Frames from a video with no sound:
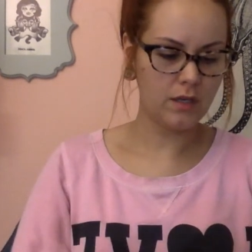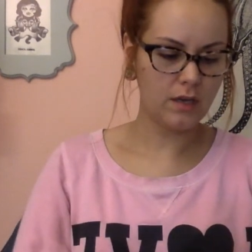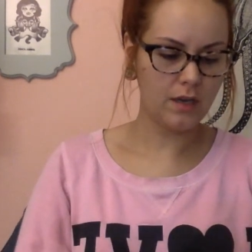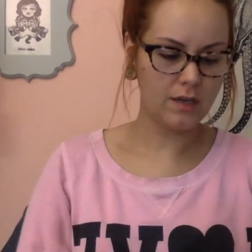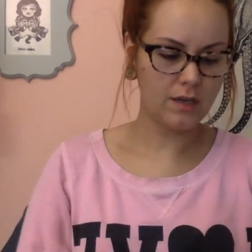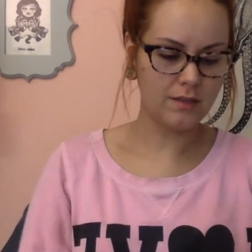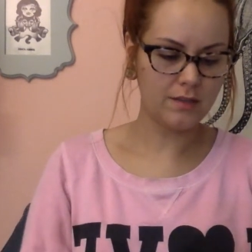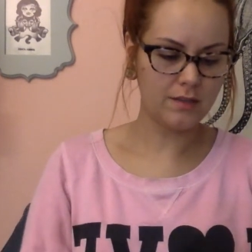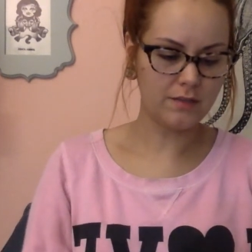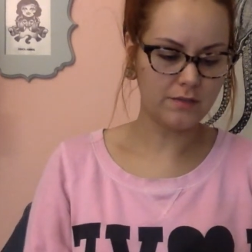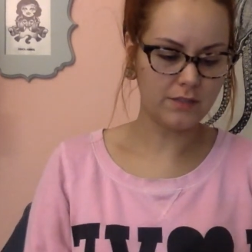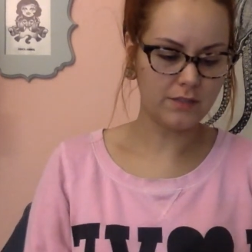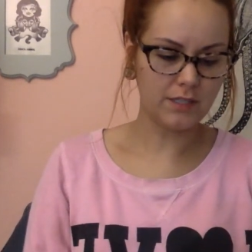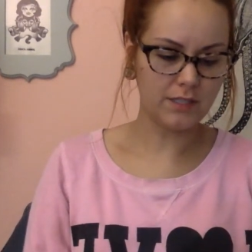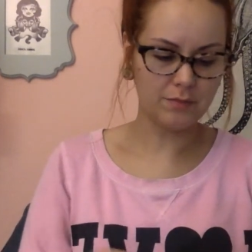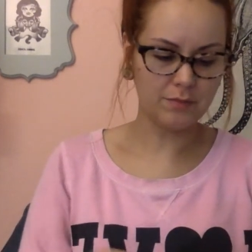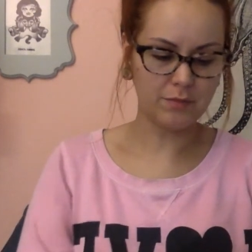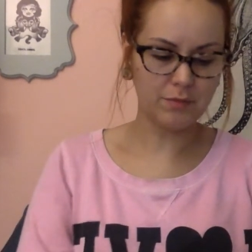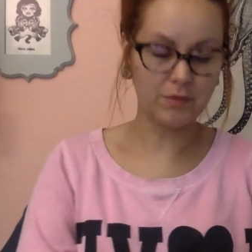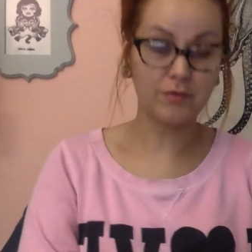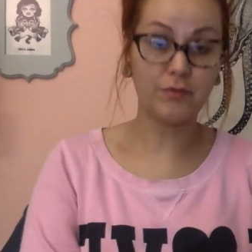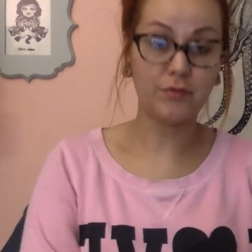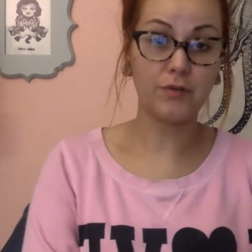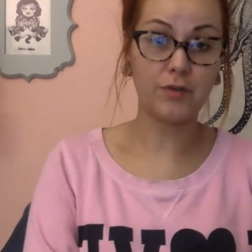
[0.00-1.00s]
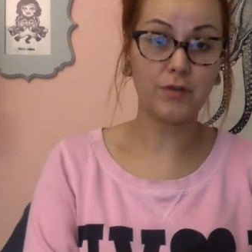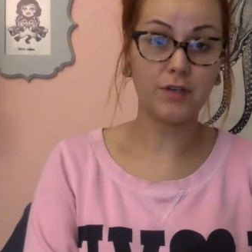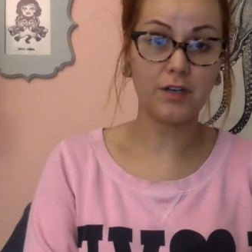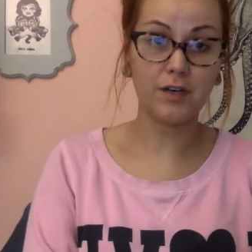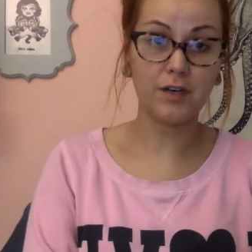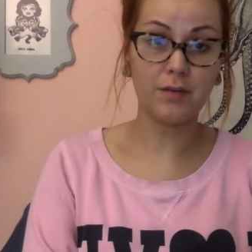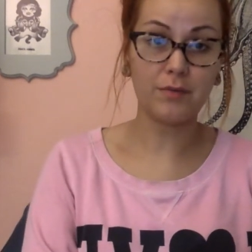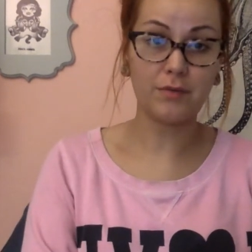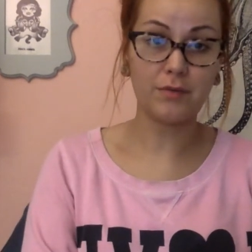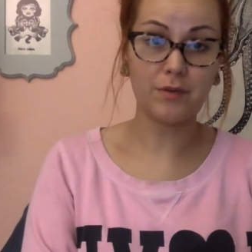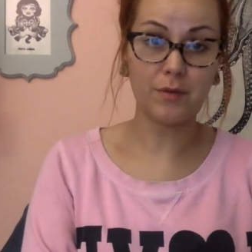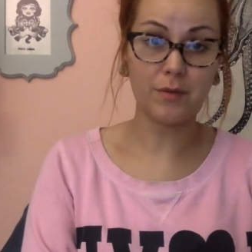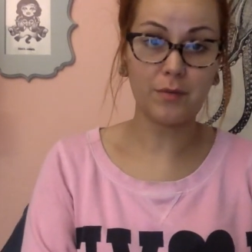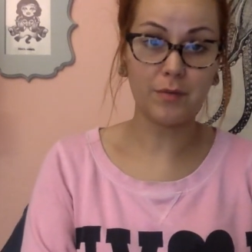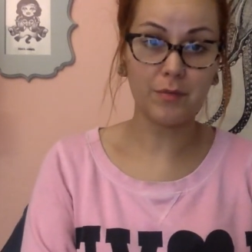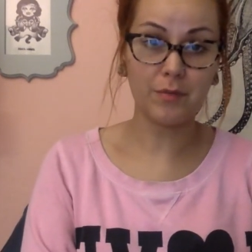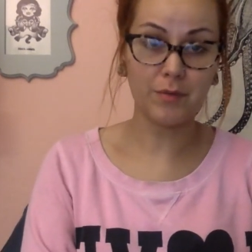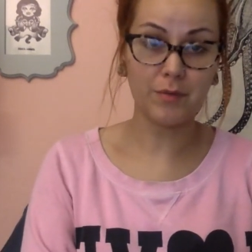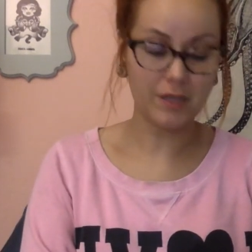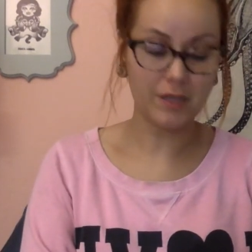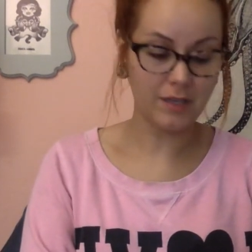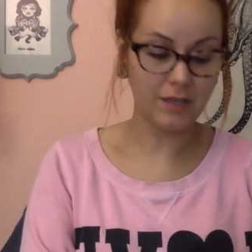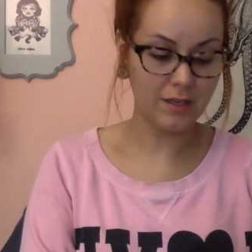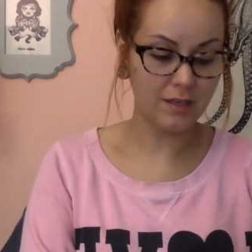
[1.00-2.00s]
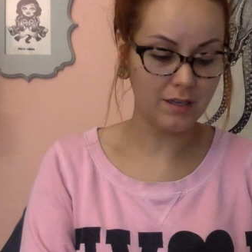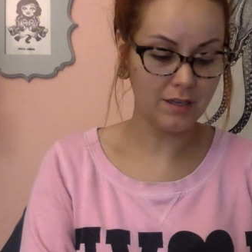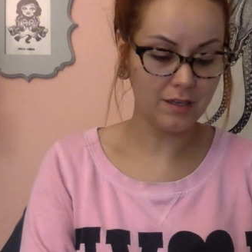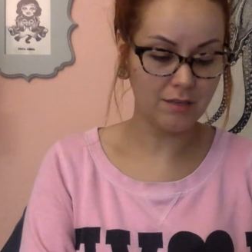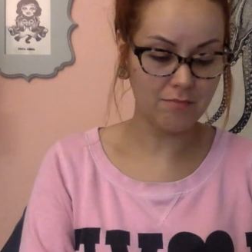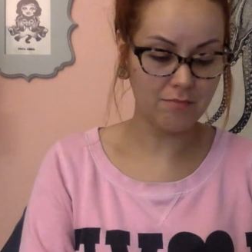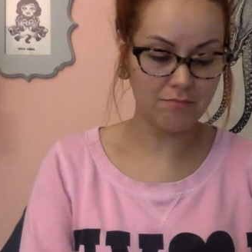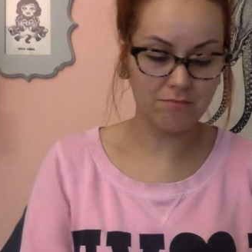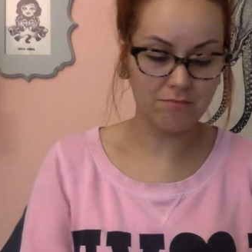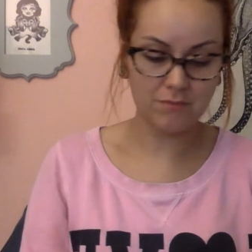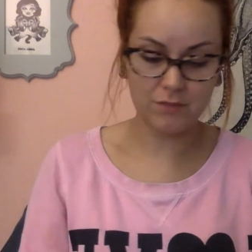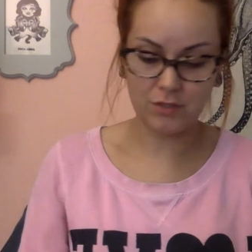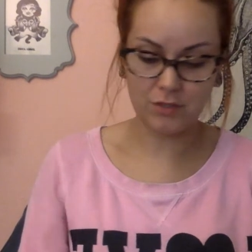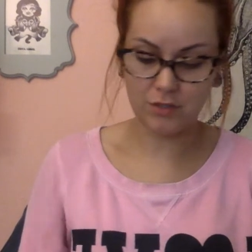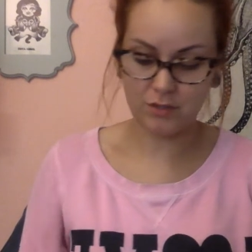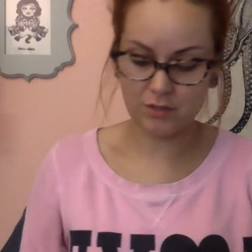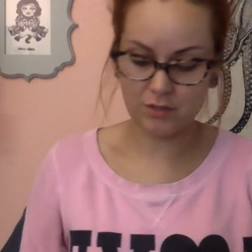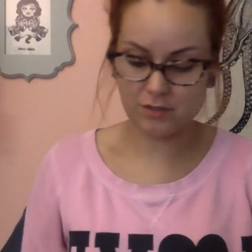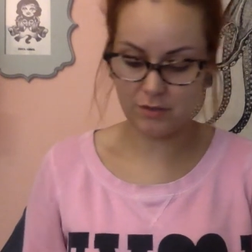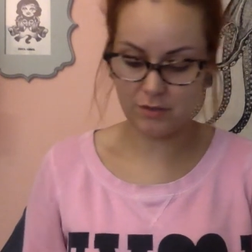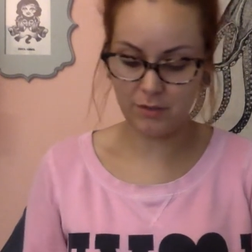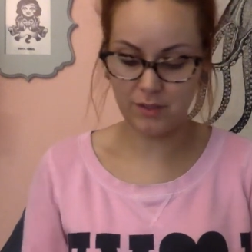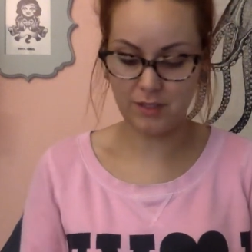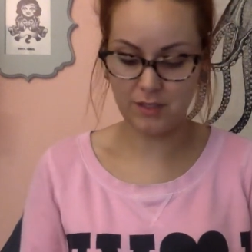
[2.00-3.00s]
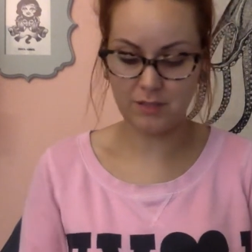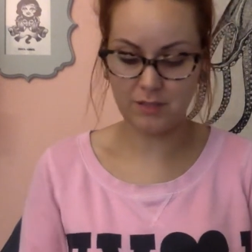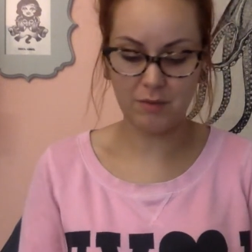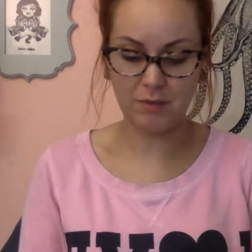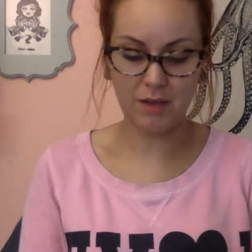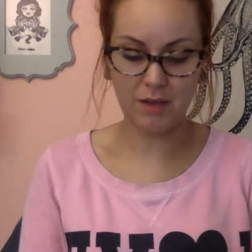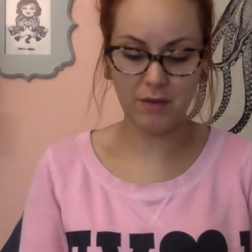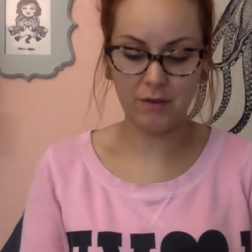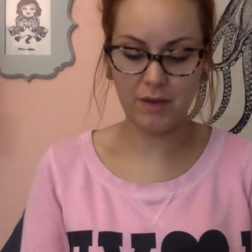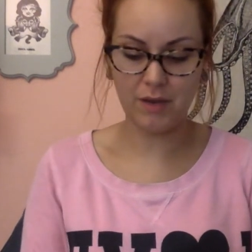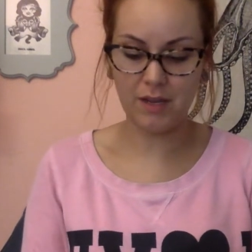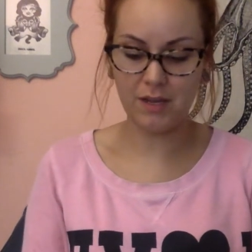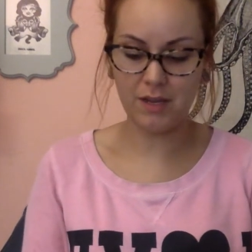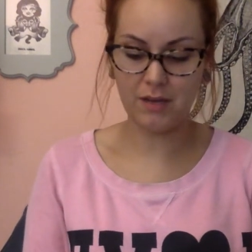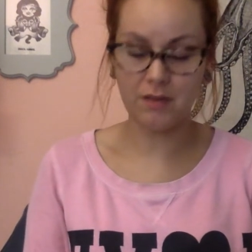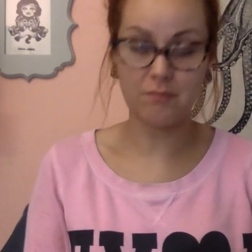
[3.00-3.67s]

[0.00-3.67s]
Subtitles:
As I've said before, I'm probably just doing this my way,